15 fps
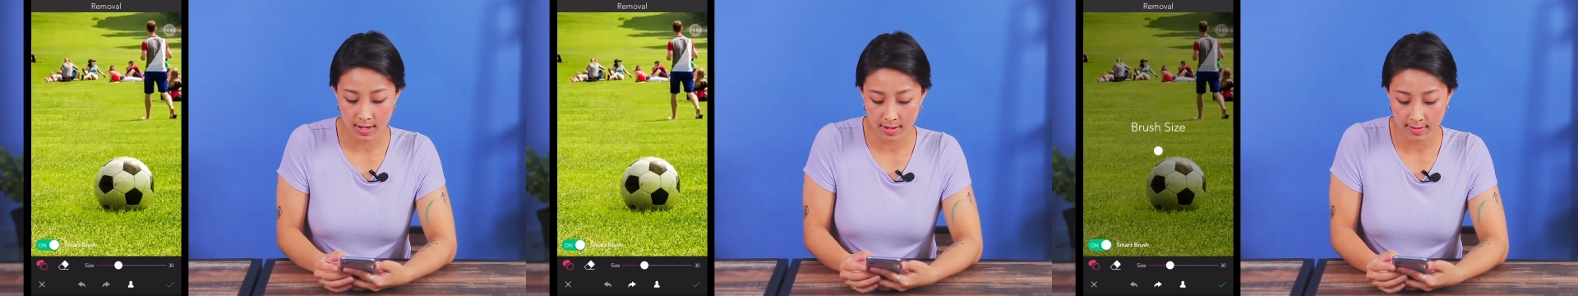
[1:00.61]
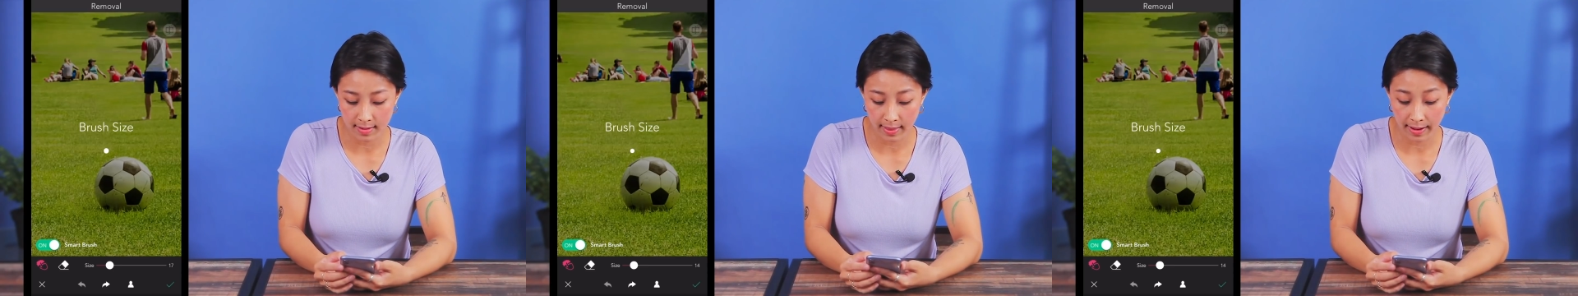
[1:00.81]

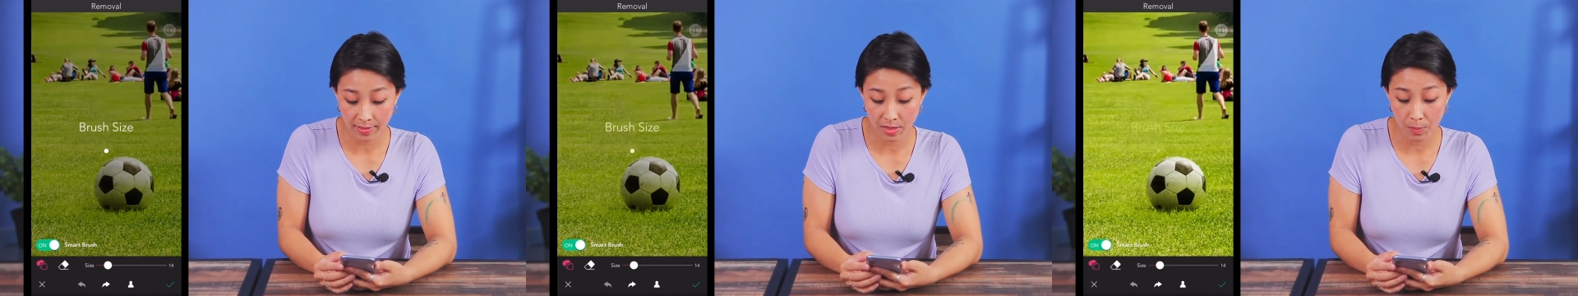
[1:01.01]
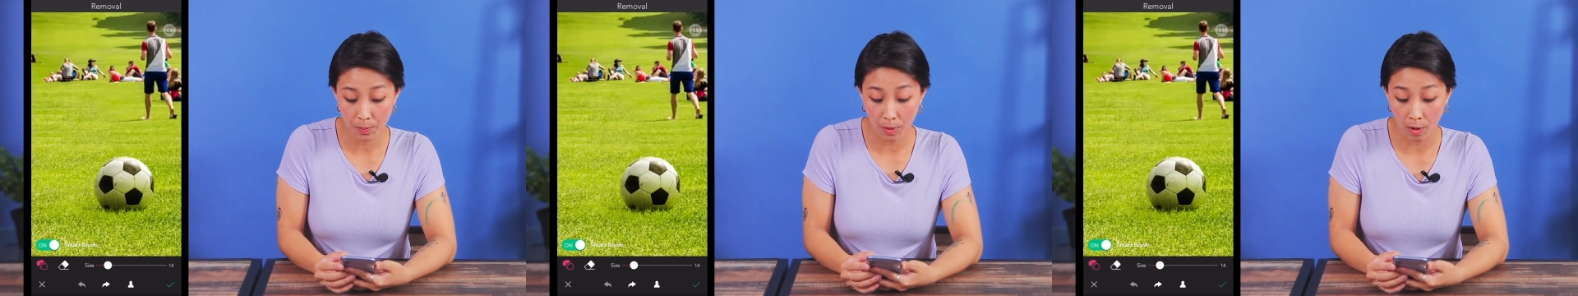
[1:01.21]
to
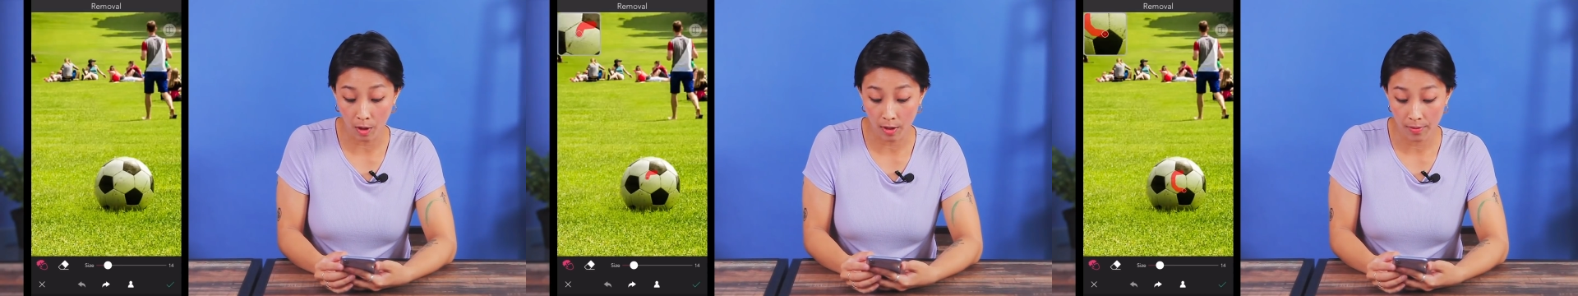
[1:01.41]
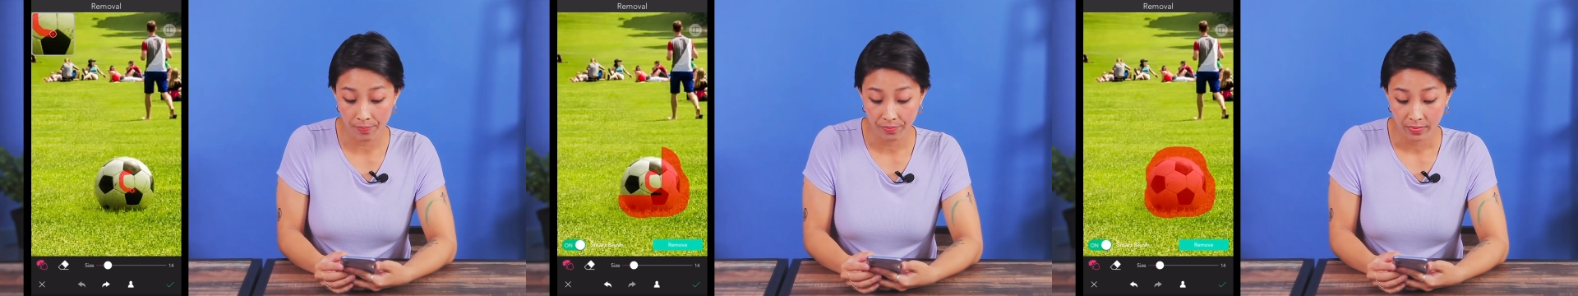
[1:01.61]
select the
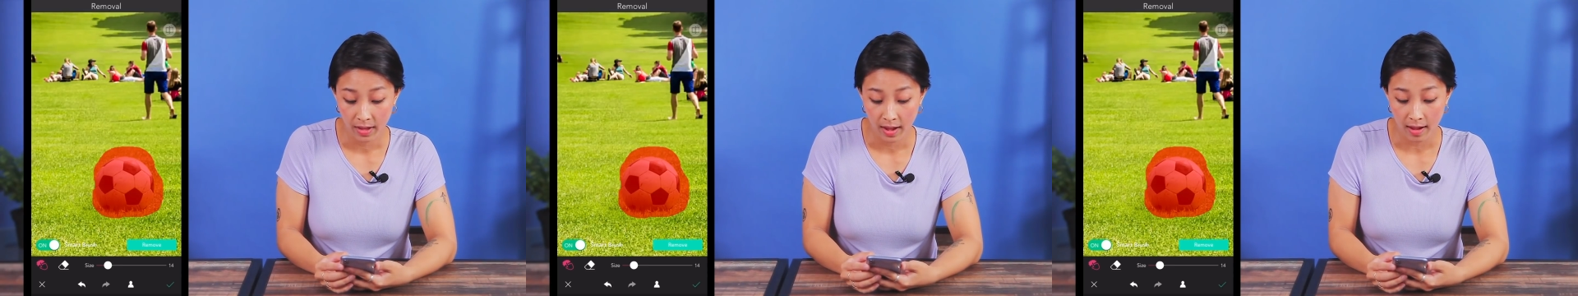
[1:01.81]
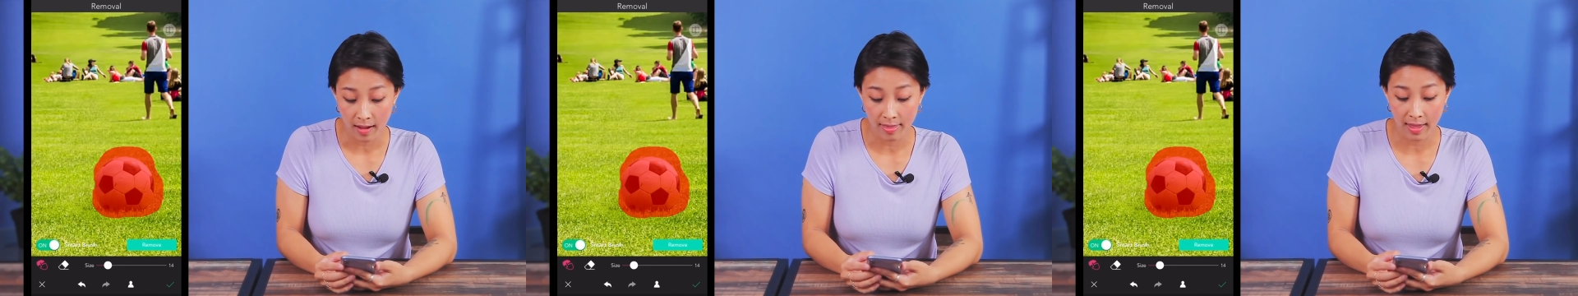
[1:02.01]
ball
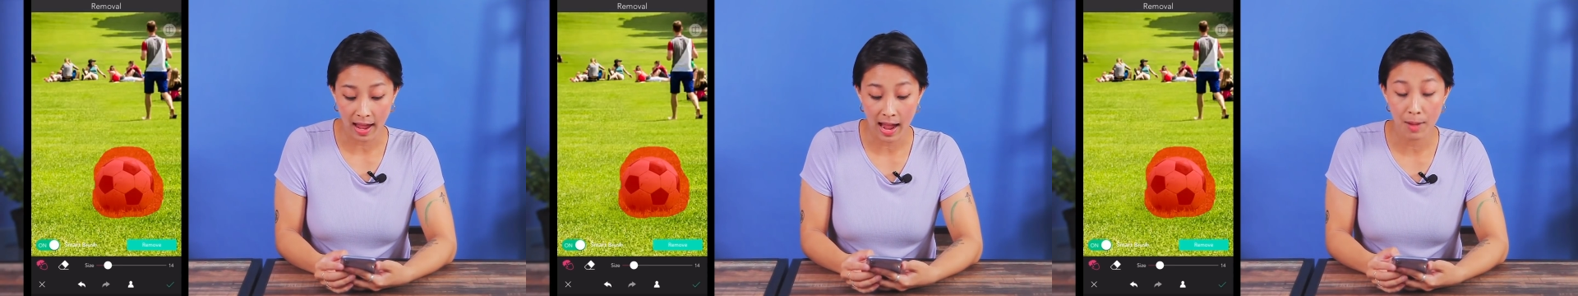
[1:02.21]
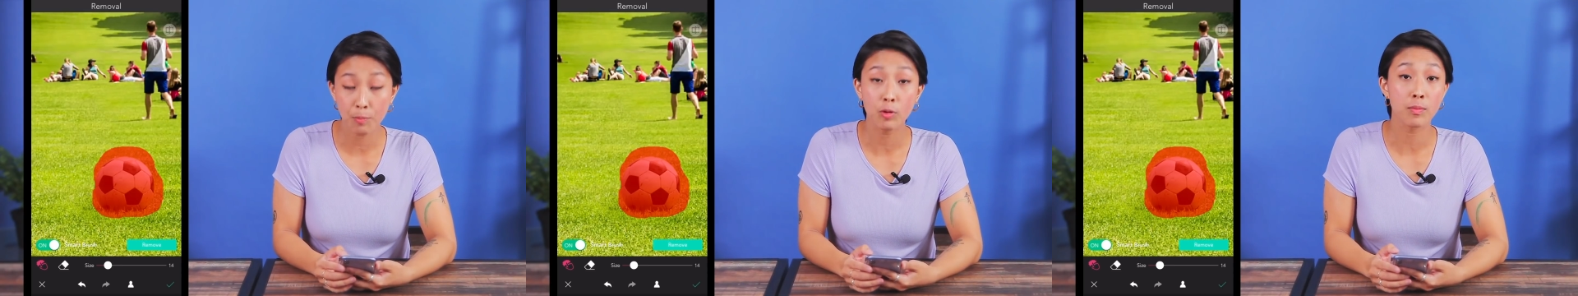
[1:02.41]
and the
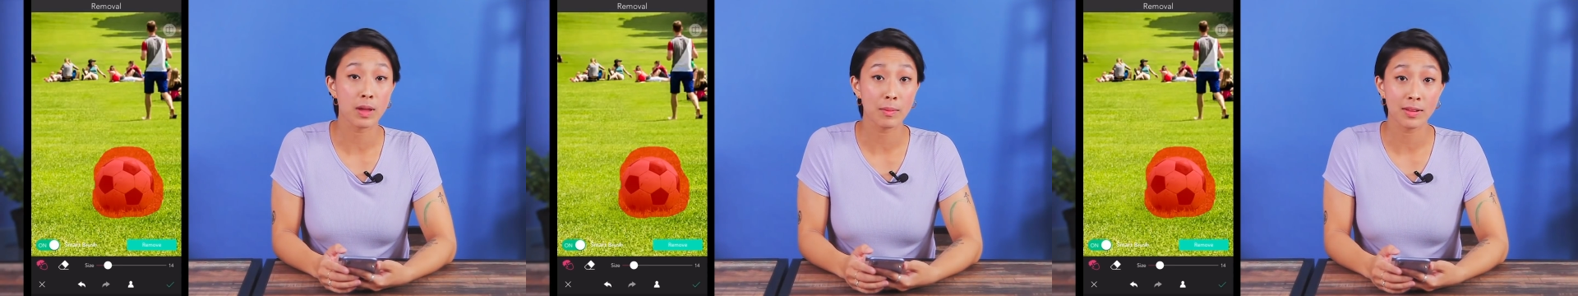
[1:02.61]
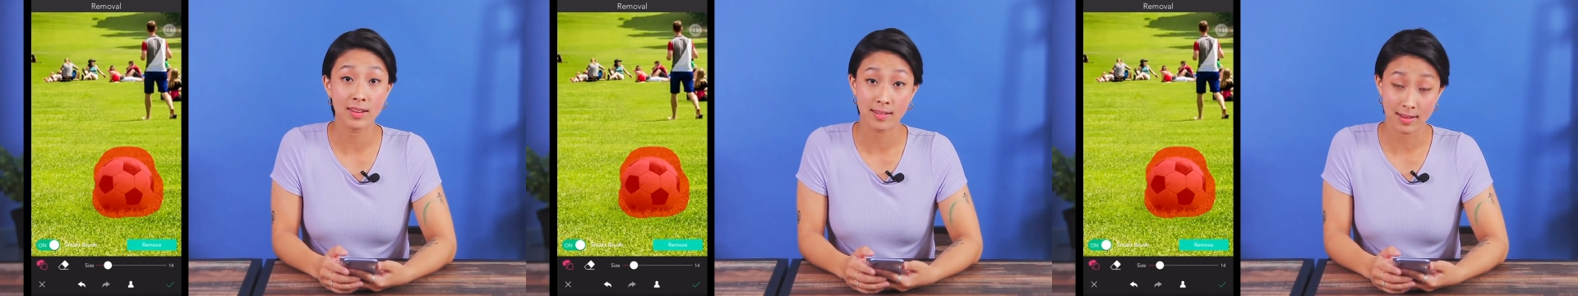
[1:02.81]
app will be able to